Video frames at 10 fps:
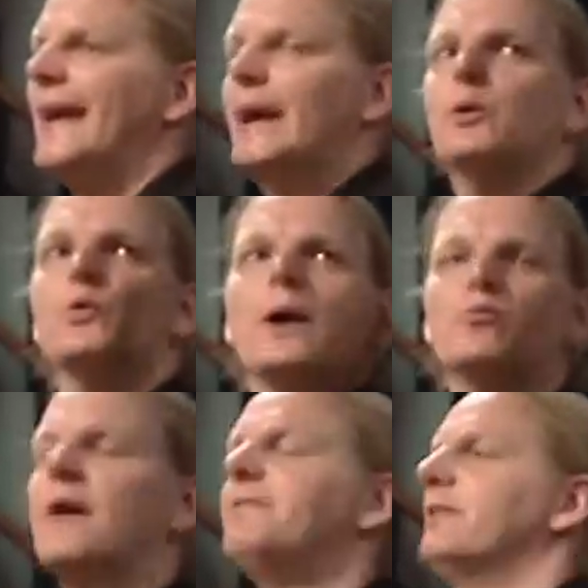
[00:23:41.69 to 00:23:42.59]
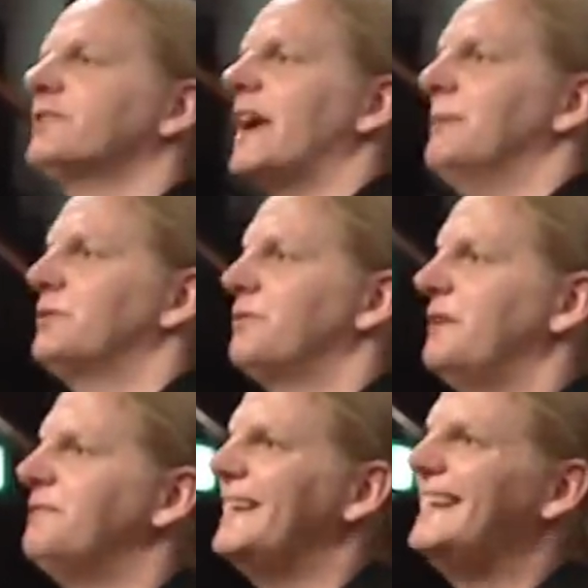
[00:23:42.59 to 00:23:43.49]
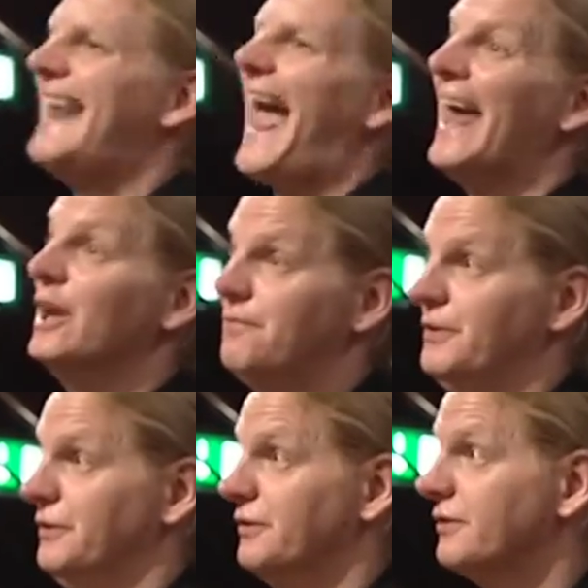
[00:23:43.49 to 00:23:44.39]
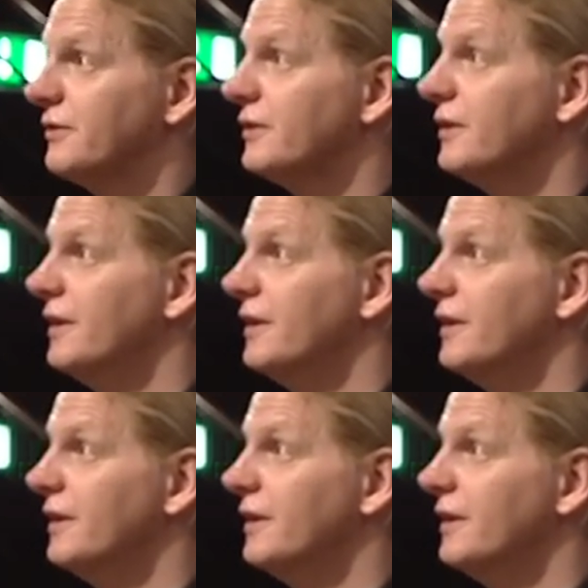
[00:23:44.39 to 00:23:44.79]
it would weigh roughly the same as fifteen elephants.